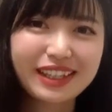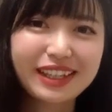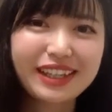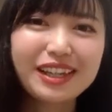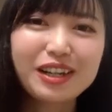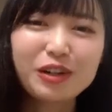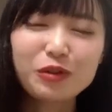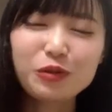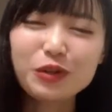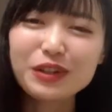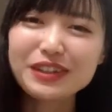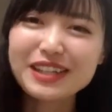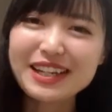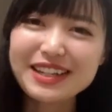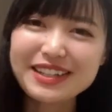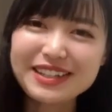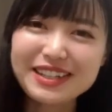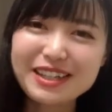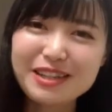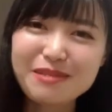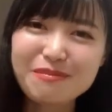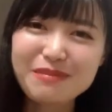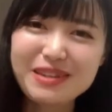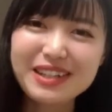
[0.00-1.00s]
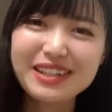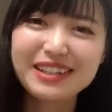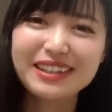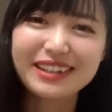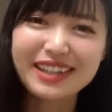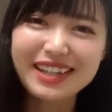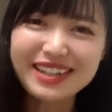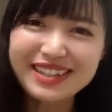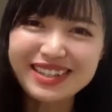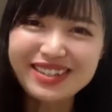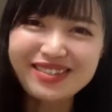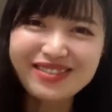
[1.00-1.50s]
What does it mean?
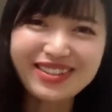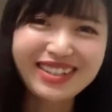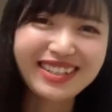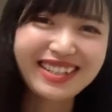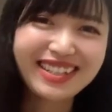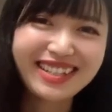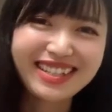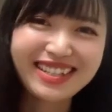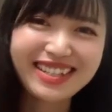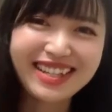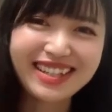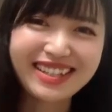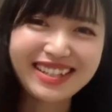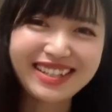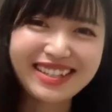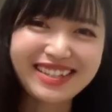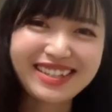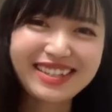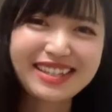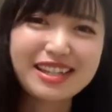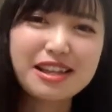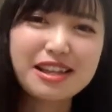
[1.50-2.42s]
Let's read the sentence.